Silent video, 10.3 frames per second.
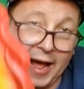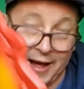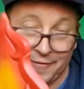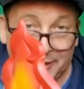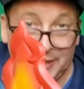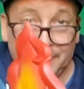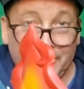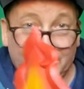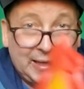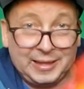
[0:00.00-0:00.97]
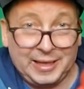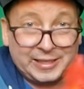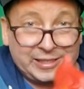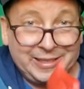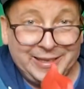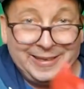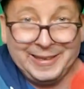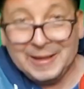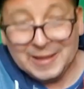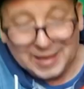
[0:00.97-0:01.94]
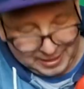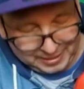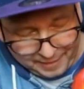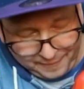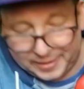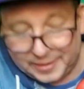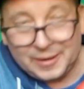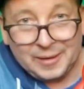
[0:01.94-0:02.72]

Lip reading: have in my collection. I love it.